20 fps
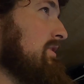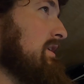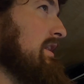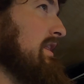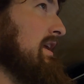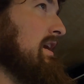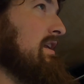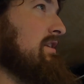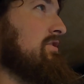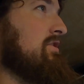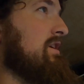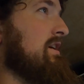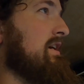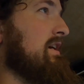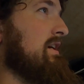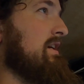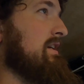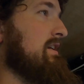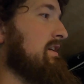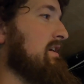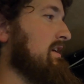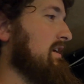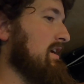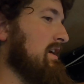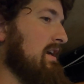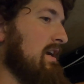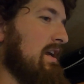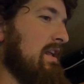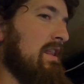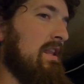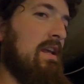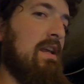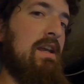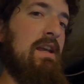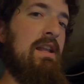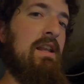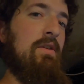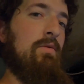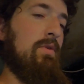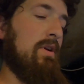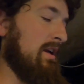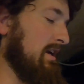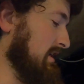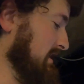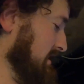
let that dry, and then what I